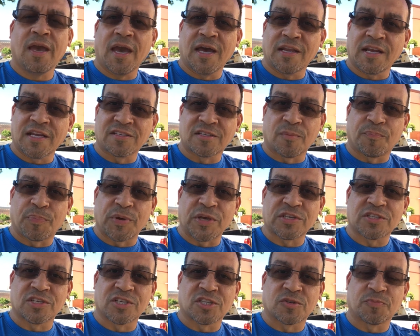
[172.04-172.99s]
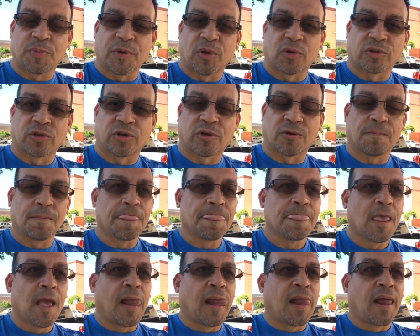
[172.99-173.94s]
and as a business builder.
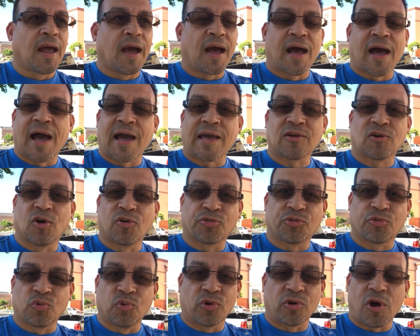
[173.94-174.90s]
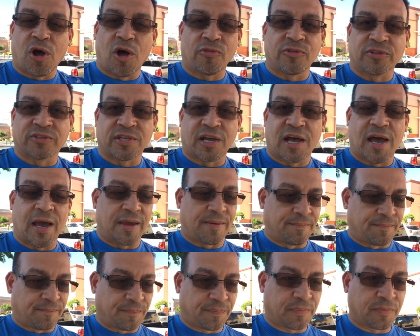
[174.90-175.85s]
I go through it all the
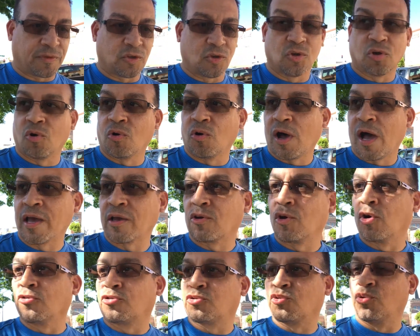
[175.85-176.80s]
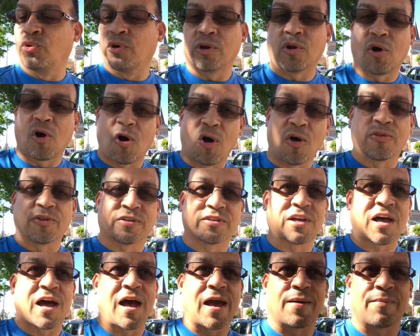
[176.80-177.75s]
time. You know, I go through it all the
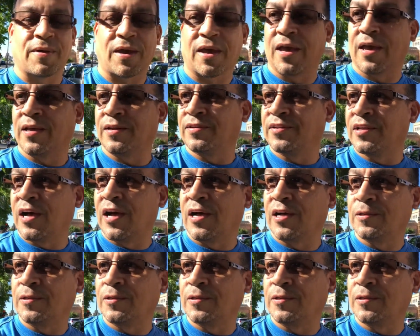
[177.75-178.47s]
time. And